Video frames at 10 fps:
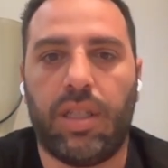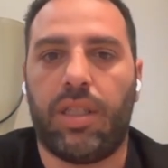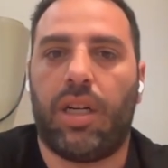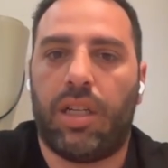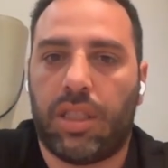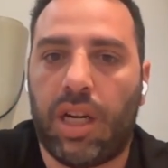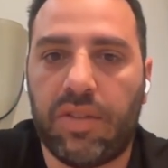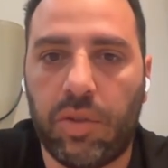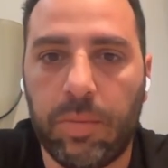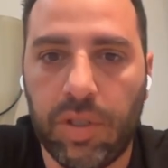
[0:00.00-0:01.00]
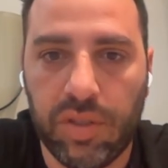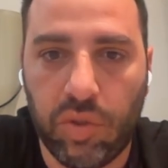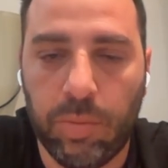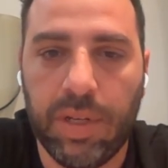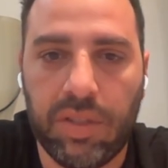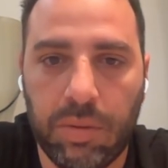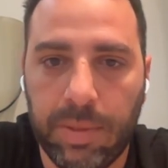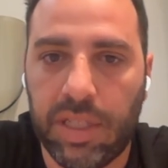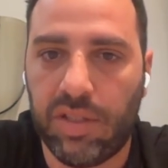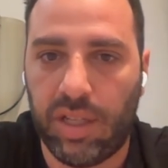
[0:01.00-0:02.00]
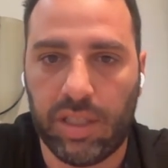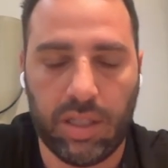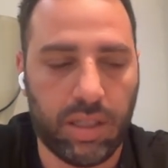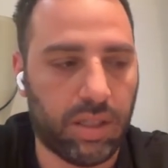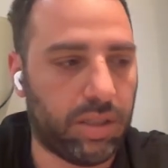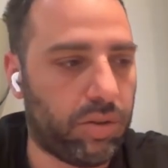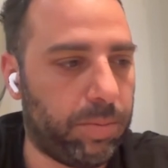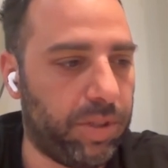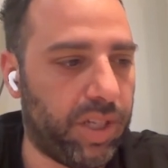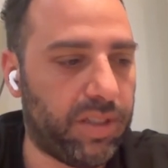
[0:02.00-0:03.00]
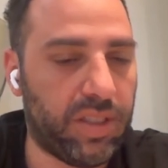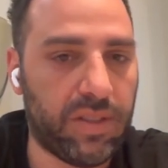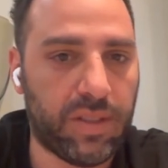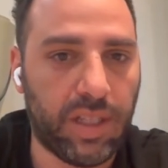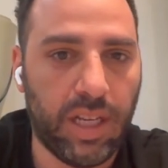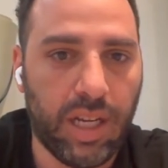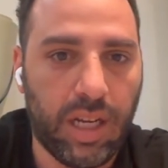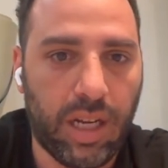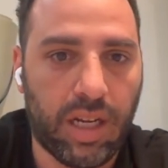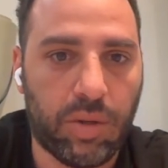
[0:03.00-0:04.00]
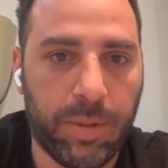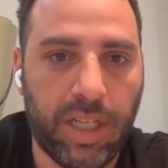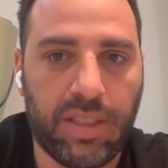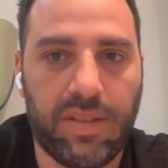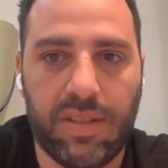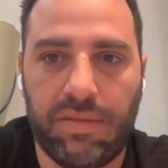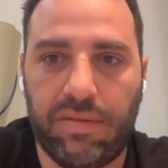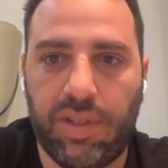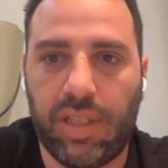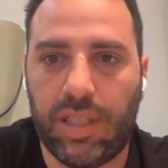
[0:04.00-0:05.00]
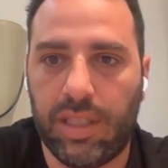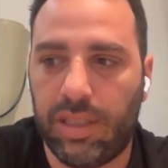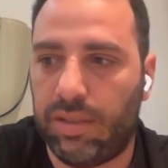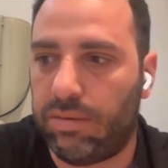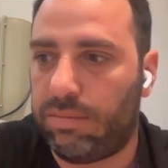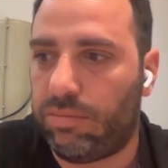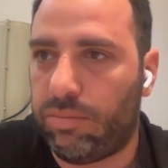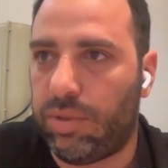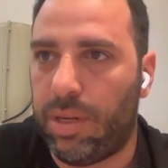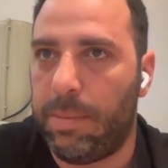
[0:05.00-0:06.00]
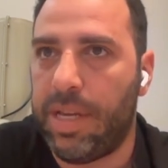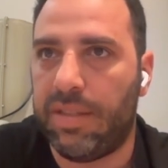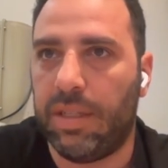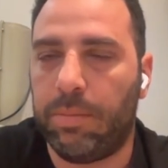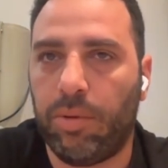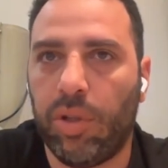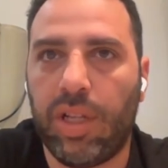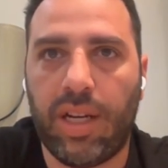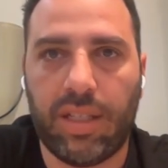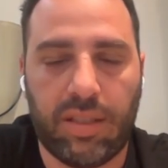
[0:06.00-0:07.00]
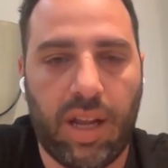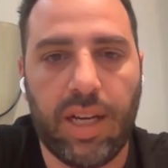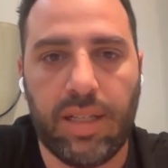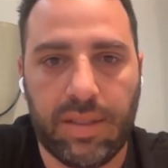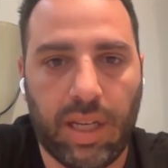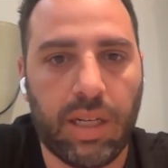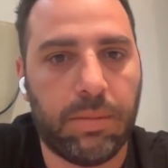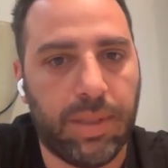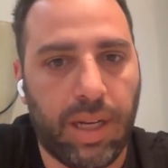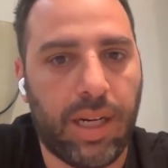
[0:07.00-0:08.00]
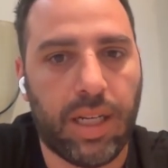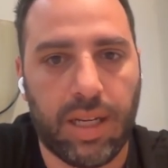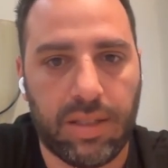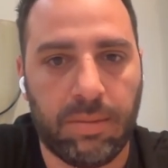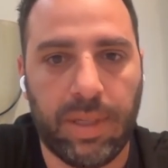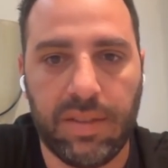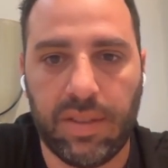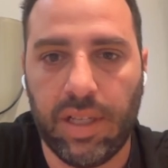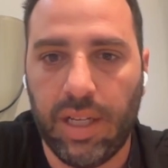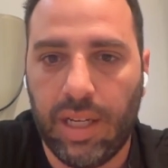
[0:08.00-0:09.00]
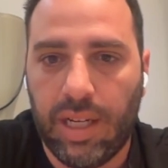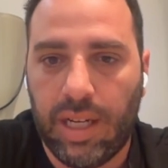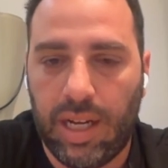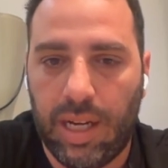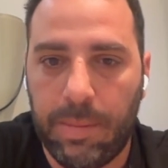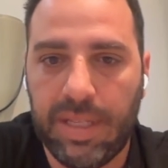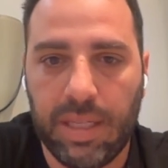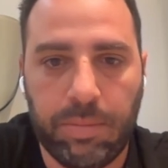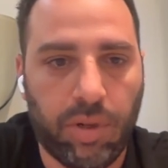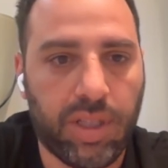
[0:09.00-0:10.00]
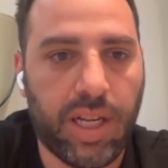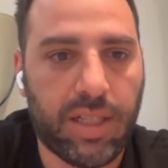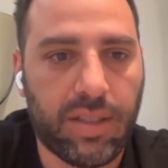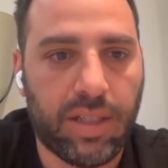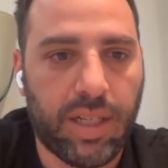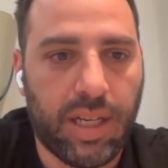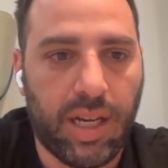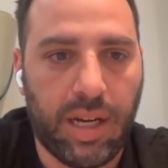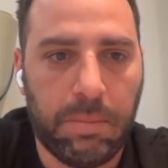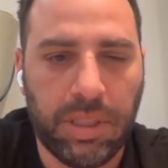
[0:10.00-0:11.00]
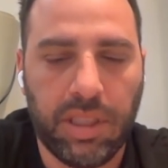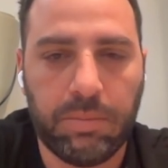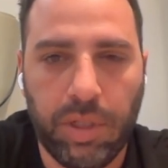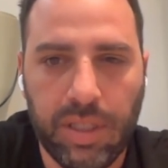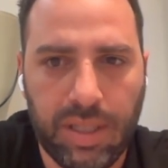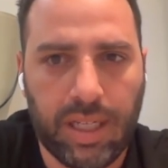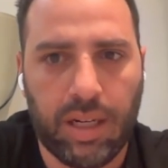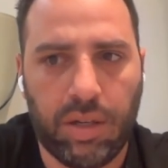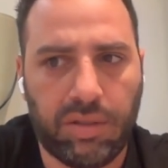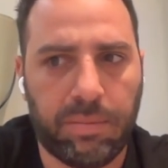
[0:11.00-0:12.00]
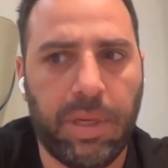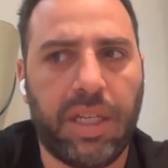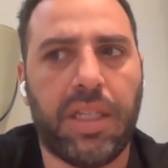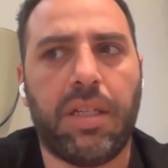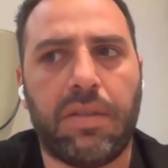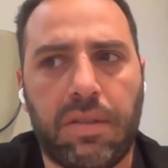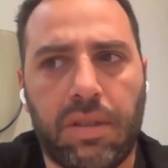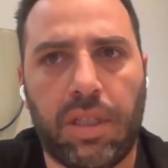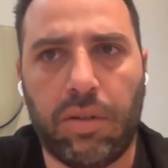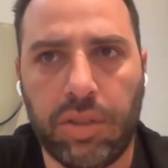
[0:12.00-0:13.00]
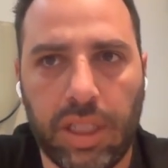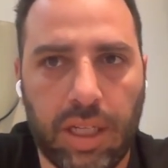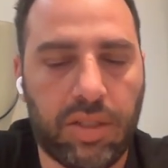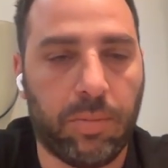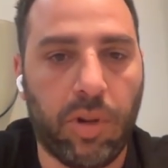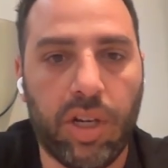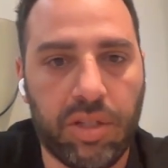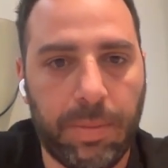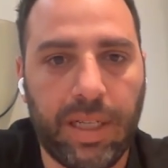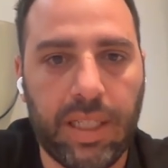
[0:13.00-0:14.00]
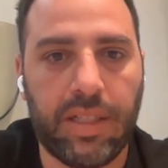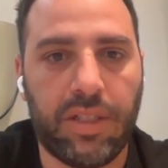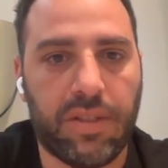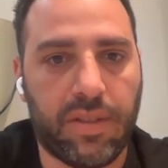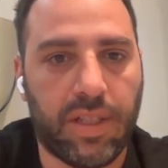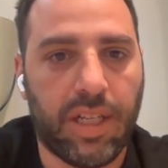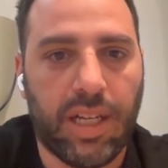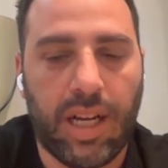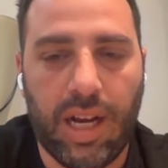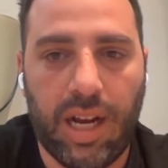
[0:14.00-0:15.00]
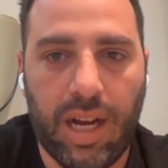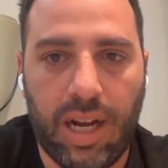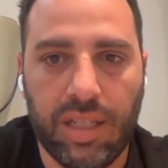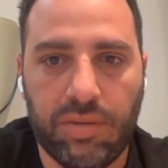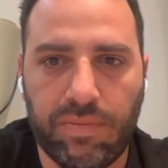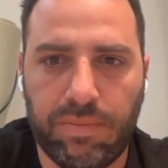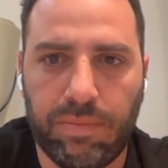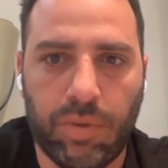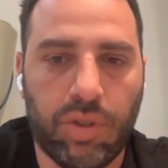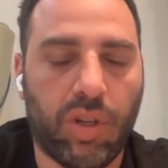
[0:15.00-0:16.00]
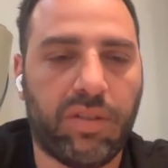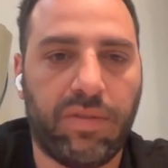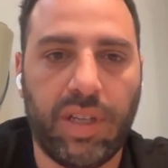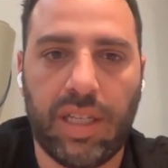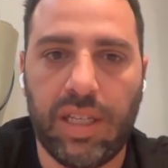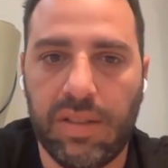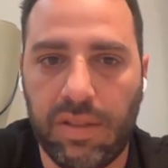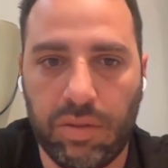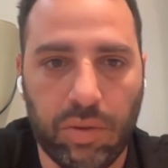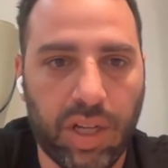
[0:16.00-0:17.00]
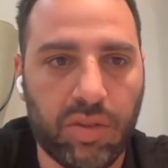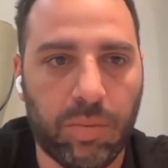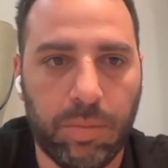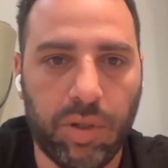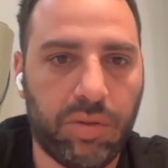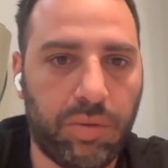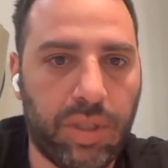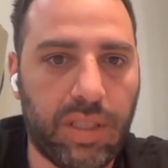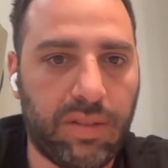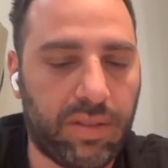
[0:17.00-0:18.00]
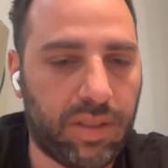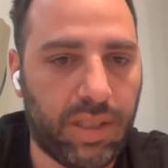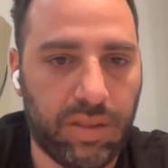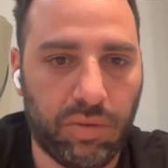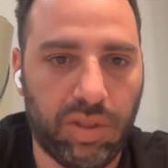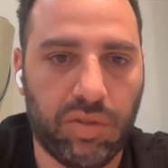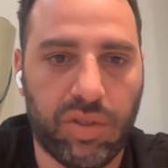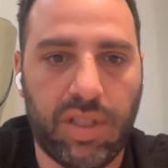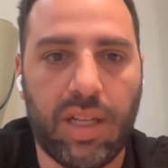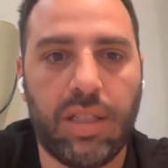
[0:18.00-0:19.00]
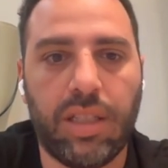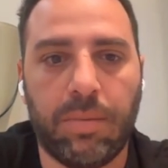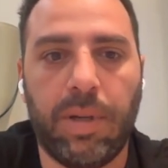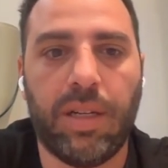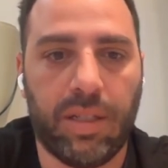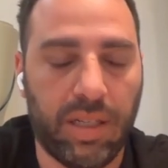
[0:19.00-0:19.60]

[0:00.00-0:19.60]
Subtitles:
our customers to better manage like Kubernetes. Kubernetes is a very amazing product, highly scalable, highly customized, amazing product, but it brings like a lot of barriers, including like some knowledge barriers. It's not very easy to get on board to it and to understand it,